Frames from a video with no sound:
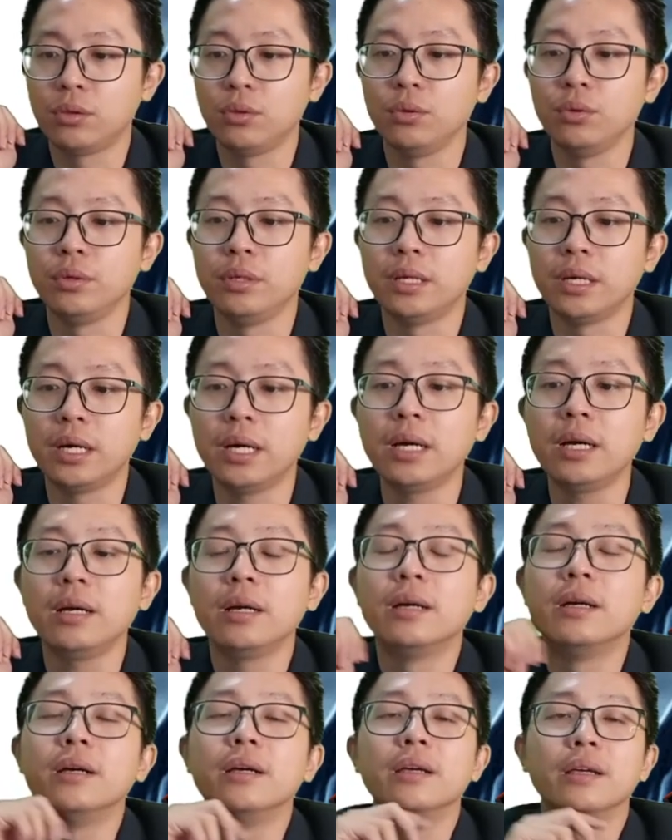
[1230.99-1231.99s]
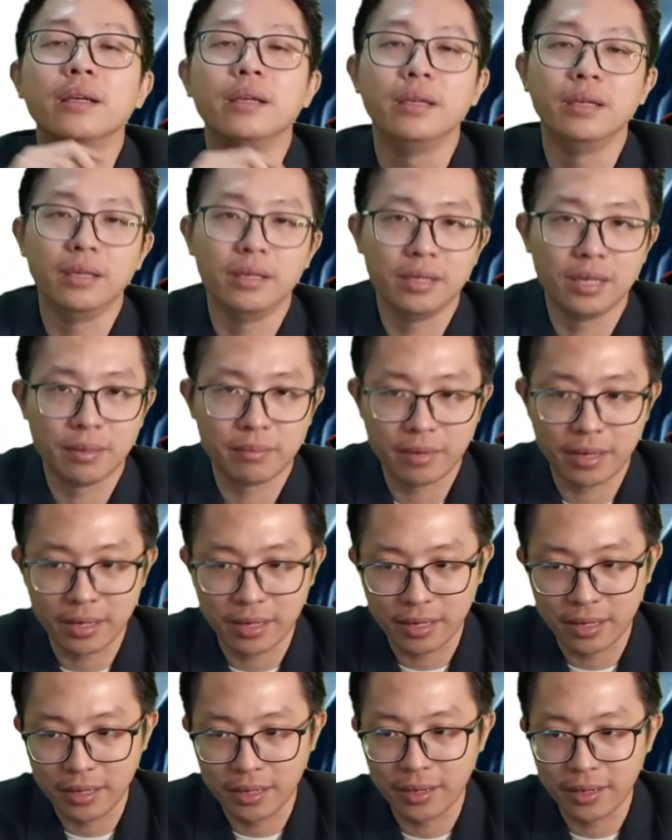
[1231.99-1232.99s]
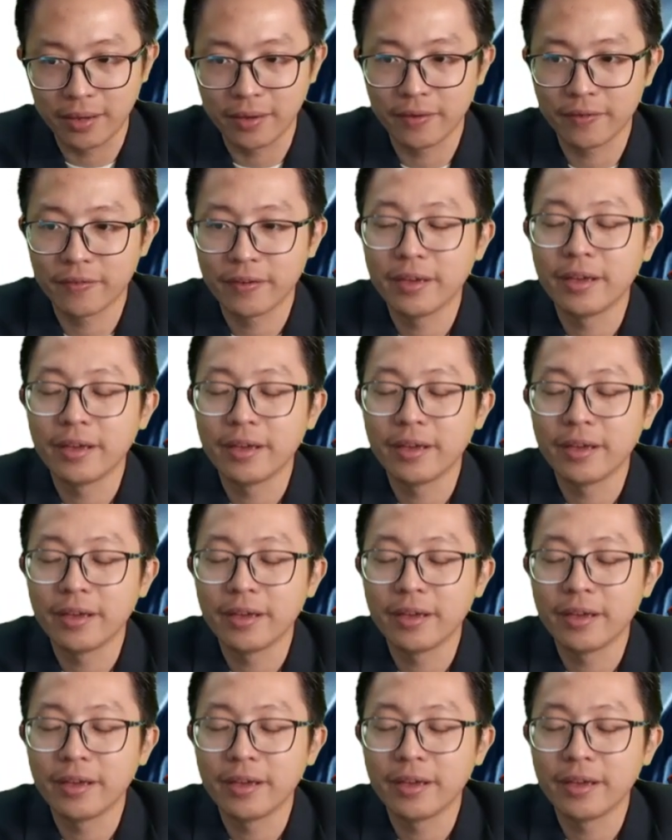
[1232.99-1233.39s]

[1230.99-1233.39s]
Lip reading: to the EMF.